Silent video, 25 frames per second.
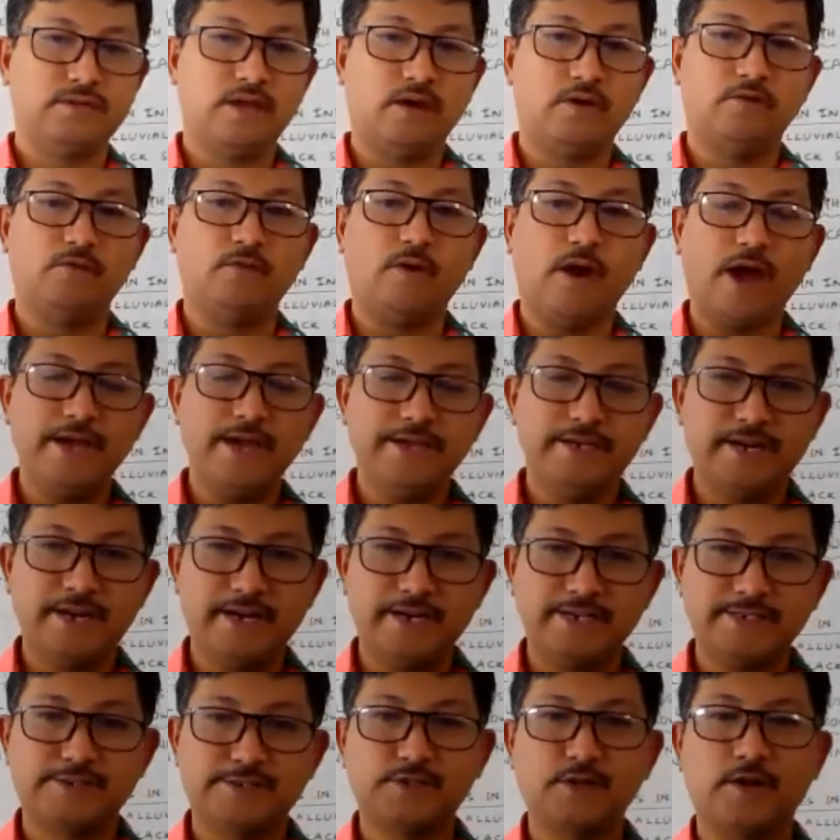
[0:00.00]
Now, why
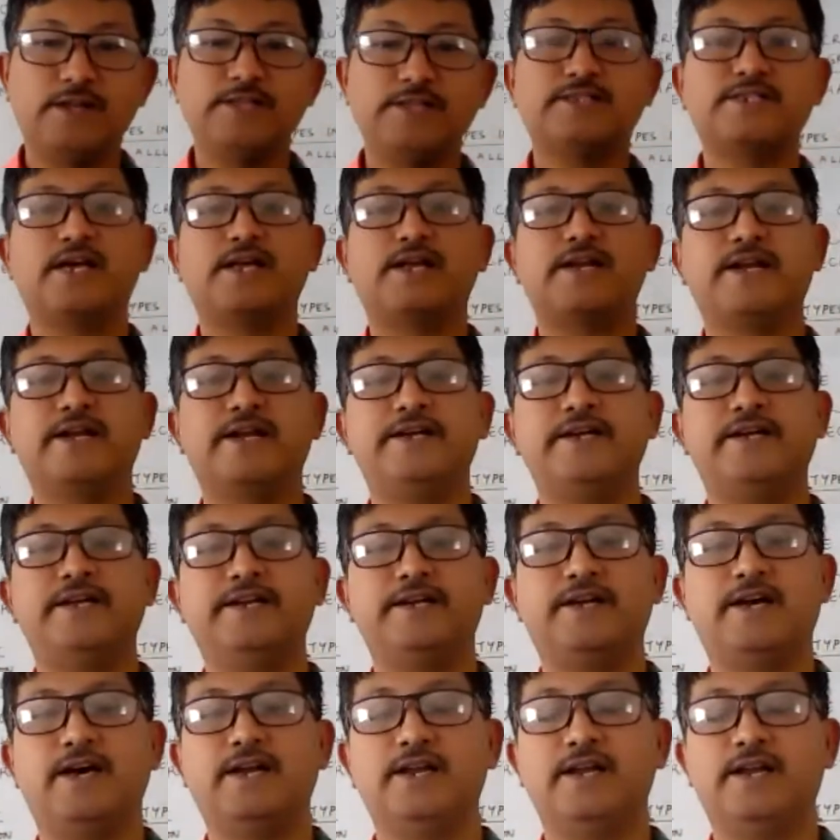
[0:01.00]
red soils are red
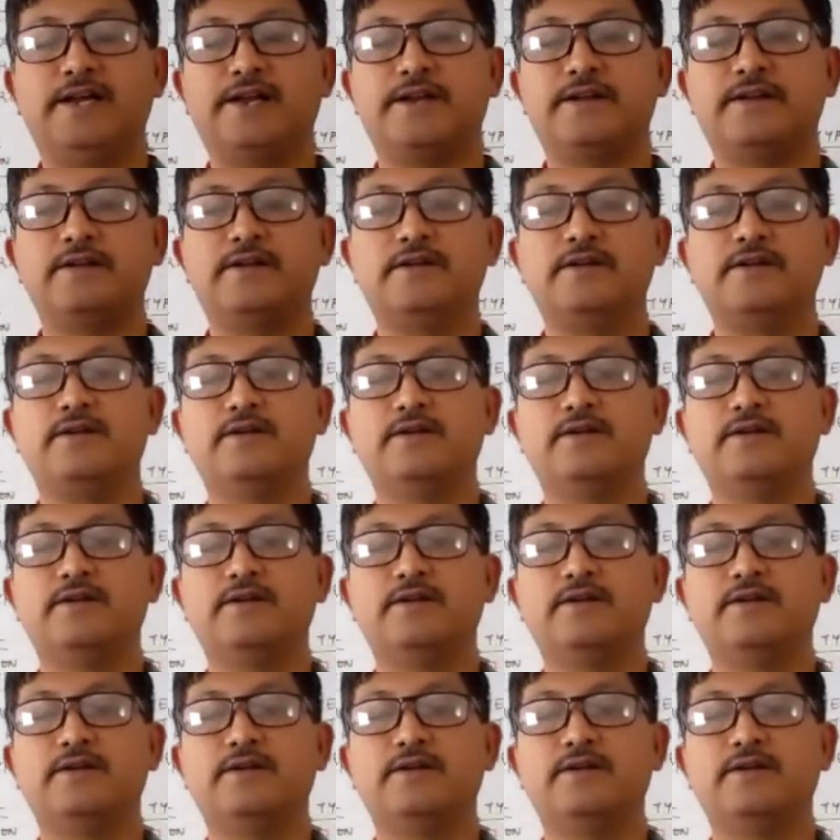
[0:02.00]
in color?